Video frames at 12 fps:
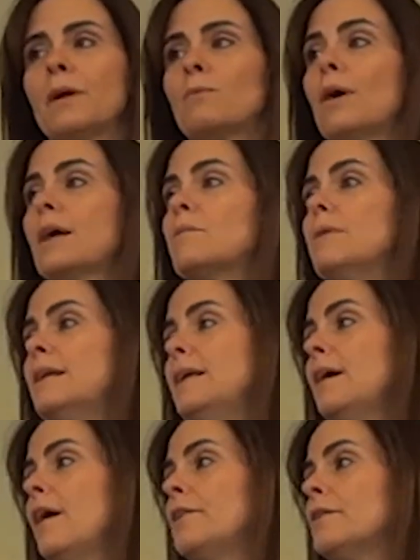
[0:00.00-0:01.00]

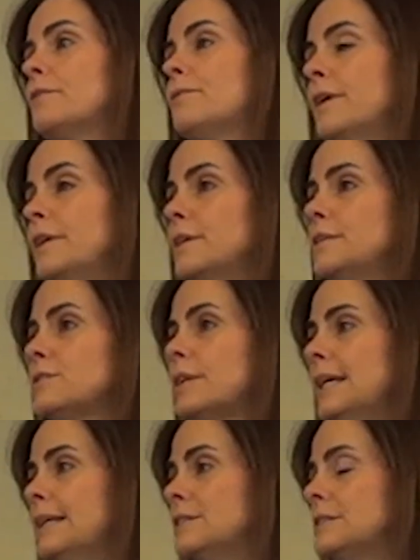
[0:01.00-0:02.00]
recommending other funders or
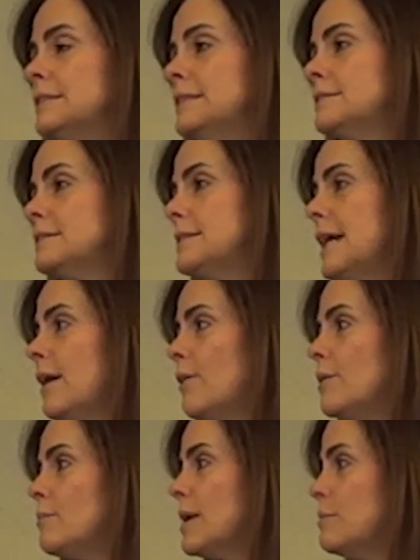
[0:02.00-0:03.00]
agencies in town
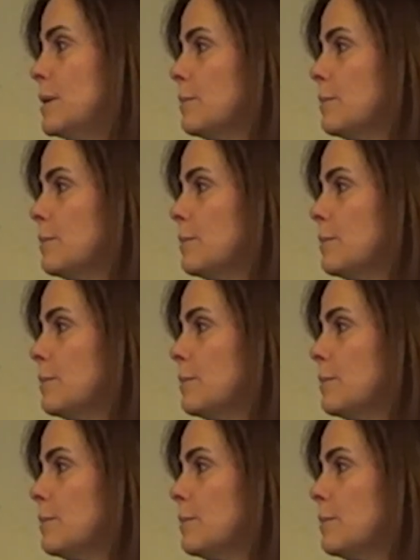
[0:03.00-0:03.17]
that might be